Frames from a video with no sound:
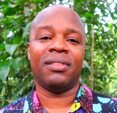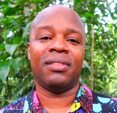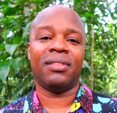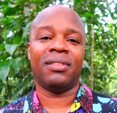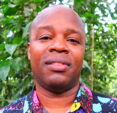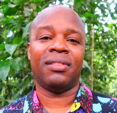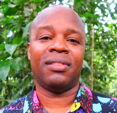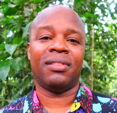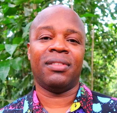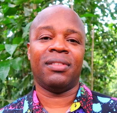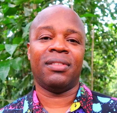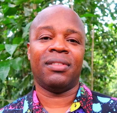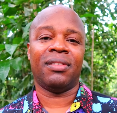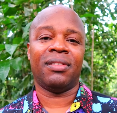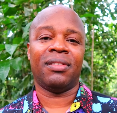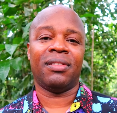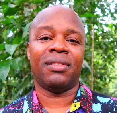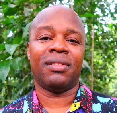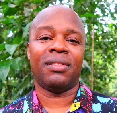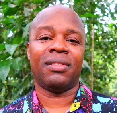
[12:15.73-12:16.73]

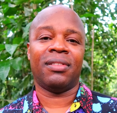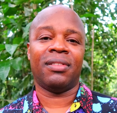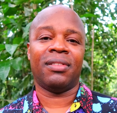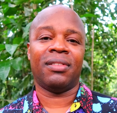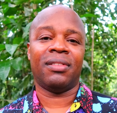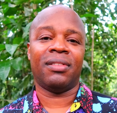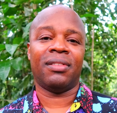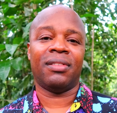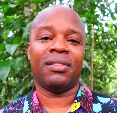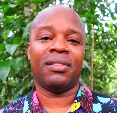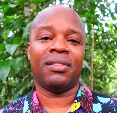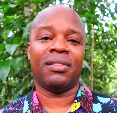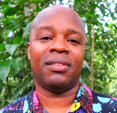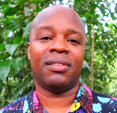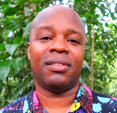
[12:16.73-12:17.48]
[no speech]